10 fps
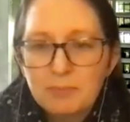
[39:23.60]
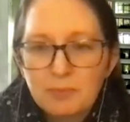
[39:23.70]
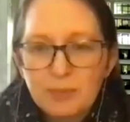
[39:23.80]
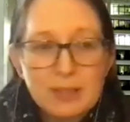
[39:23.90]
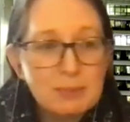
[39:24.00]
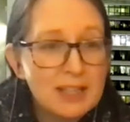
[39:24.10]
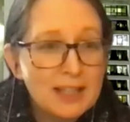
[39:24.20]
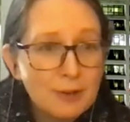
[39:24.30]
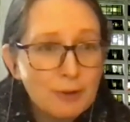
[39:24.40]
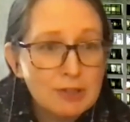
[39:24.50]
Keep
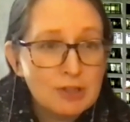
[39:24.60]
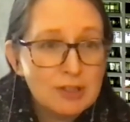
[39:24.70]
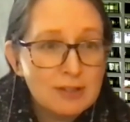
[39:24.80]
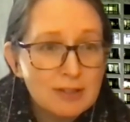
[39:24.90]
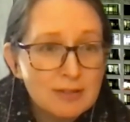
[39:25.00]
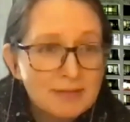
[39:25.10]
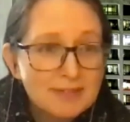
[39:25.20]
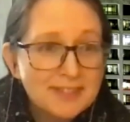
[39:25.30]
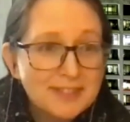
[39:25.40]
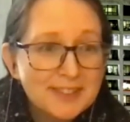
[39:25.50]
taking questions.
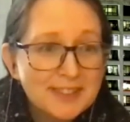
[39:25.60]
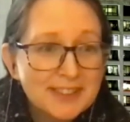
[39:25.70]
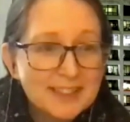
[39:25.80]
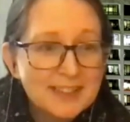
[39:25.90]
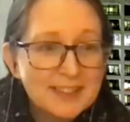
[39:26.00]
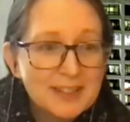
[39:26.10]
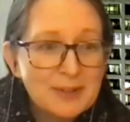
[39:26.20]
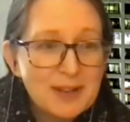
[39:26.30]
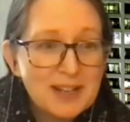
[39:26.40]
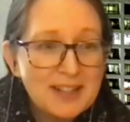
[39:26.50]
Is that okay?